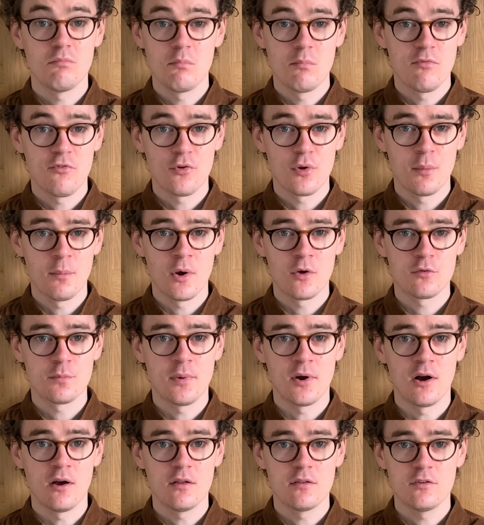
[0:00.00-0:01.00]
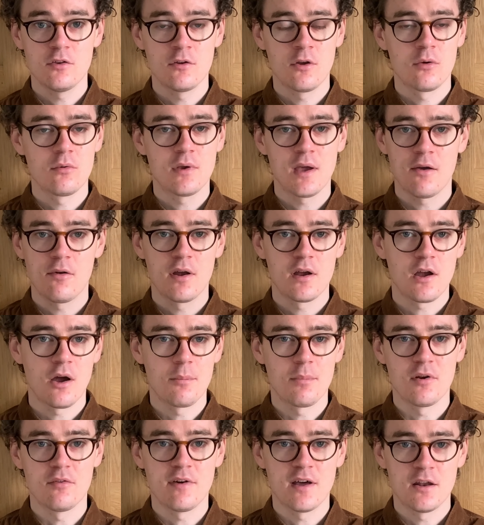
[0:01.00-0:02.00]
for the most part, carry a
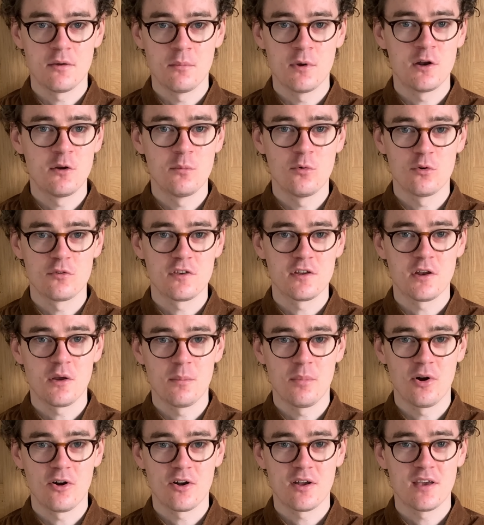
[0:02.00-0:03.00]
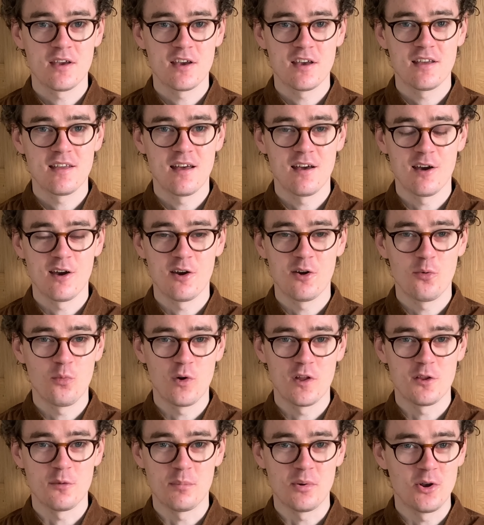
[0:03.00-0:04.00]
couple of Animinimals in your pocket
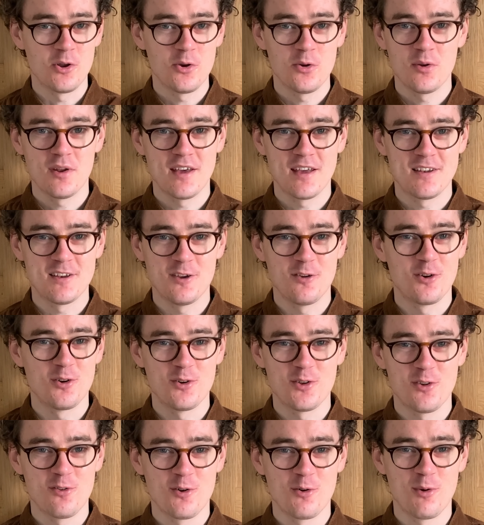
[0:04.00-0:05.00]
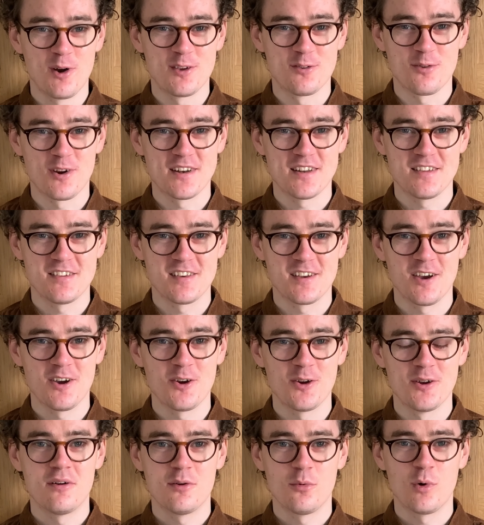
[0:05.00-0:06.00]
with a balloon and you're always ready to
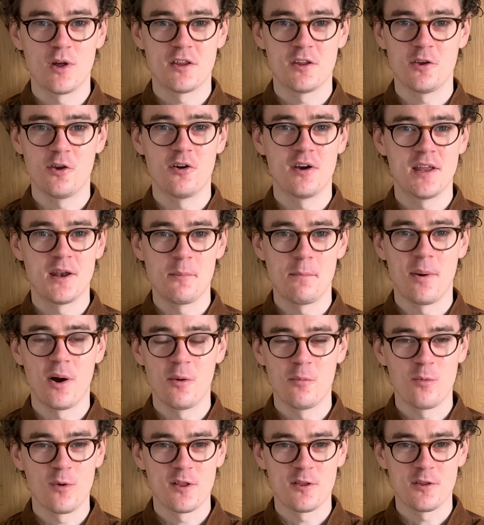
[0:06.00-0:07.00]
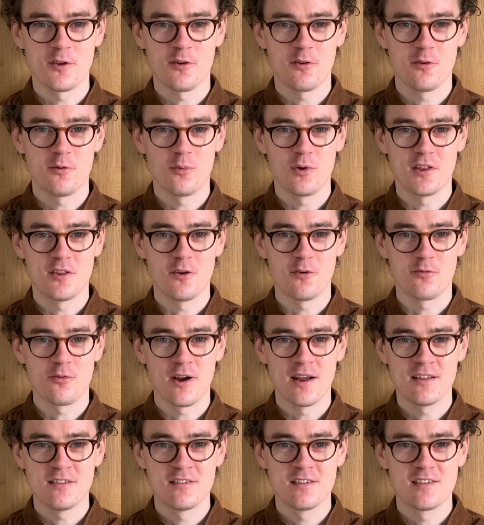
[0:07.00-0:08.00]
go. Whether you're in a pub with your
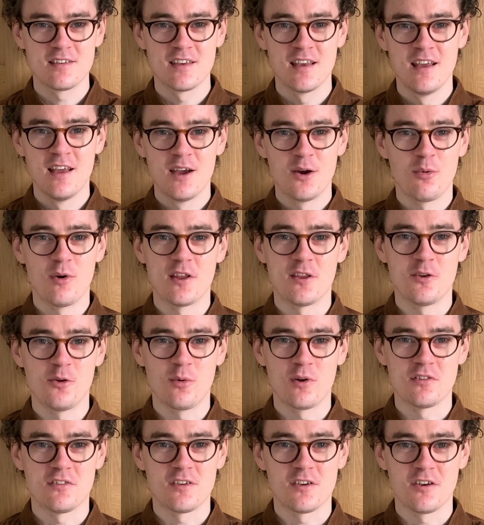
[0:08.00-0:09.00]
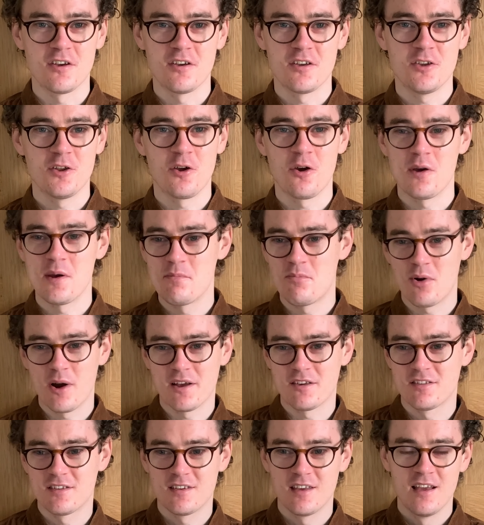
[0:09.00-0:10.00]
friends, whether you want to
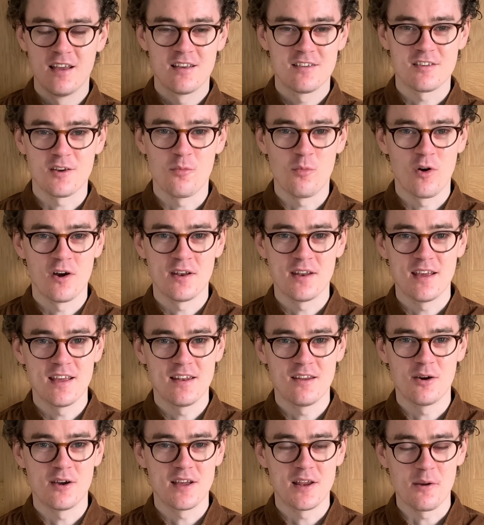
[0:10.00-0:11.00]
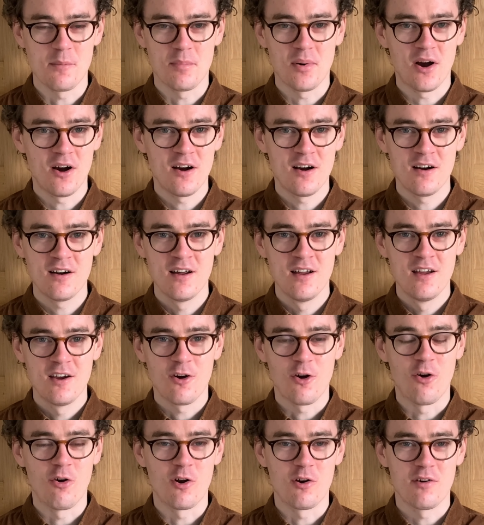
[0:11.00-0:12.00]
impress someone in a bar
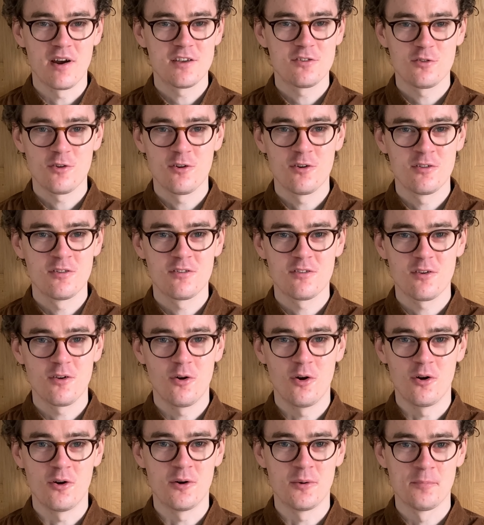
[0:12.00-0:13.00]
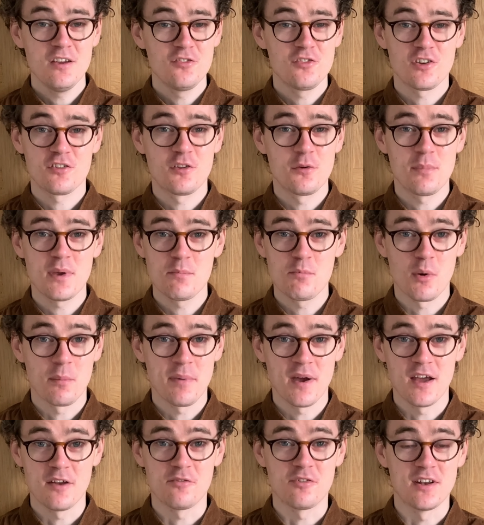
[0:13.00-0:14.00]
or a restaurant, or just to be
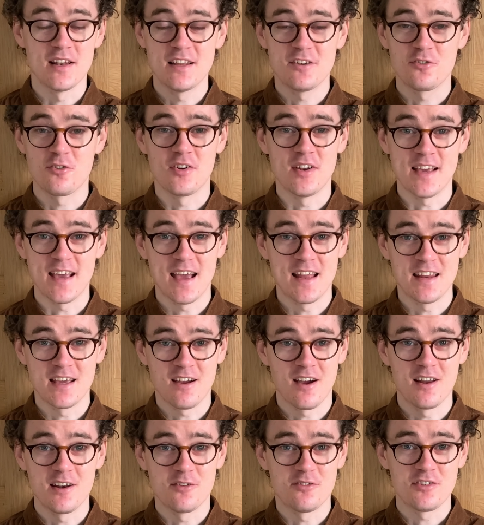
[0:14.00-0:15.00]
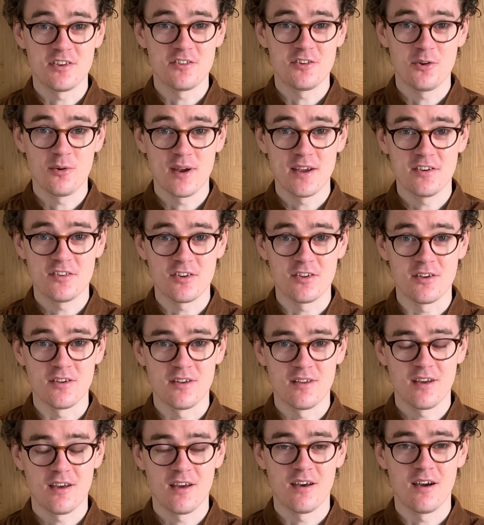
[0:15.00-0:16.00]
prepared for literally any kind of situation.
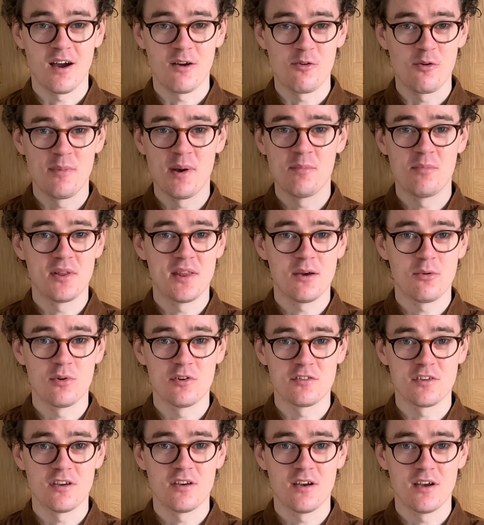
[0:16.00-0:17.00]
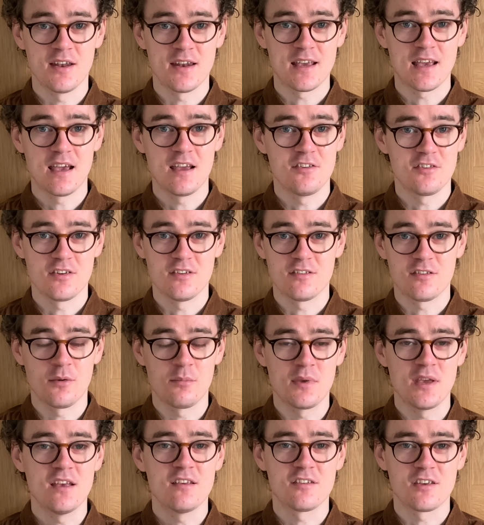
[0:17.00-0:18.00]
I remember there was an occasion some
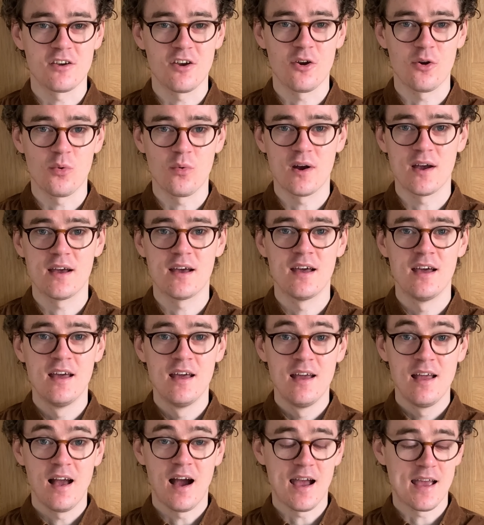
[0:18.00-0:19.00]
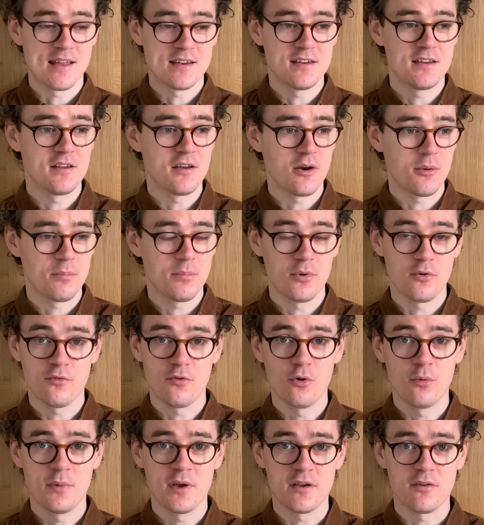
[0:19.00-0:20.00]
years ago where I ended up
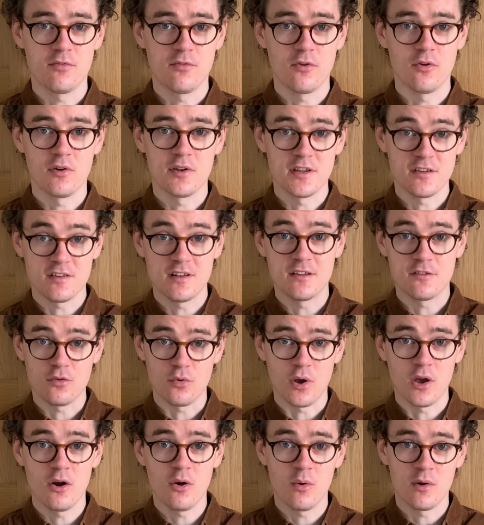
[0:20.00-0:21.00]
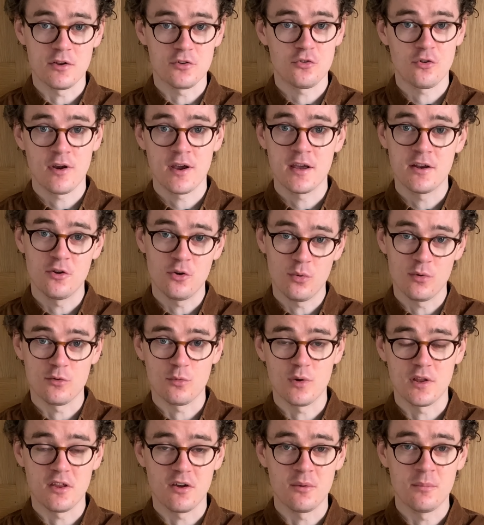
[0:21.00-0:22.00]
performing for this little girl on a train who was
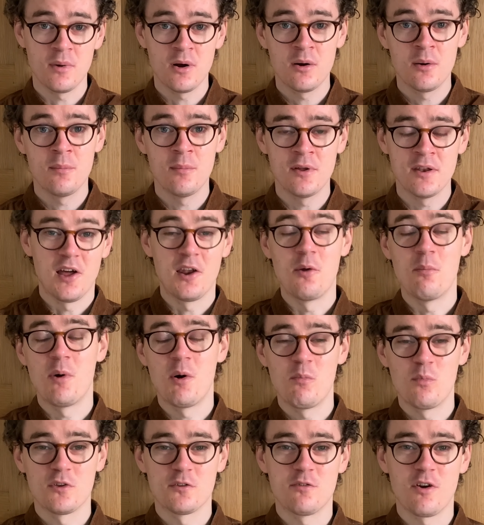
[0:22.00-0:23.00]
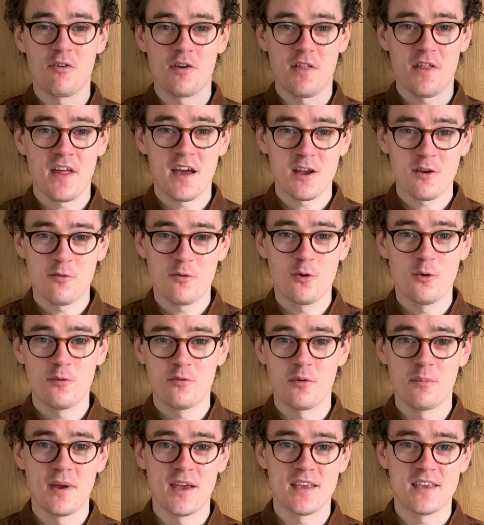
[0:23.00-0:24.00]
with her mum, and the mum was very thankful
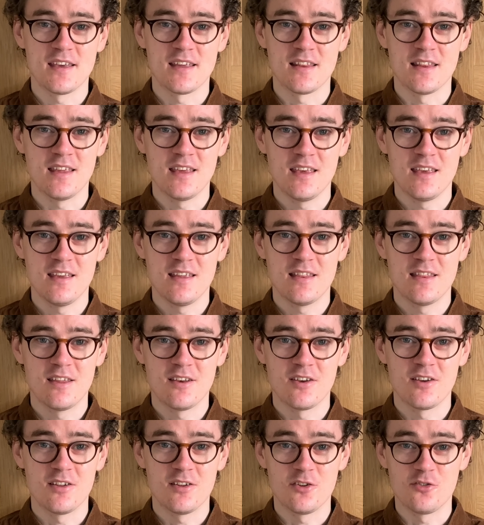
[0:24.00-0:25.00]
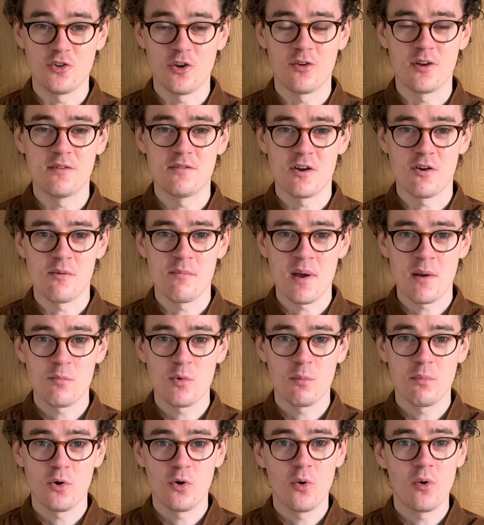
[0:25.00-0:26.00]
for making the journey very
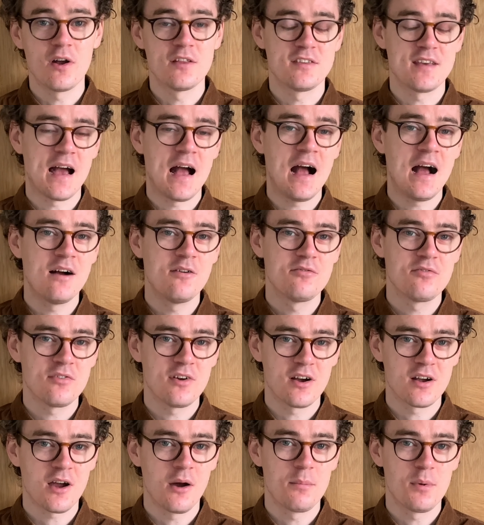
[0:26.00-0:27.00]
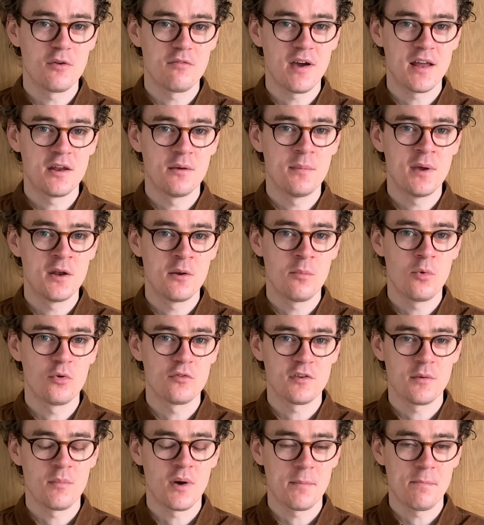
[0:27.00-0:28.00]
memorable, and to have a couple of Animinimals in my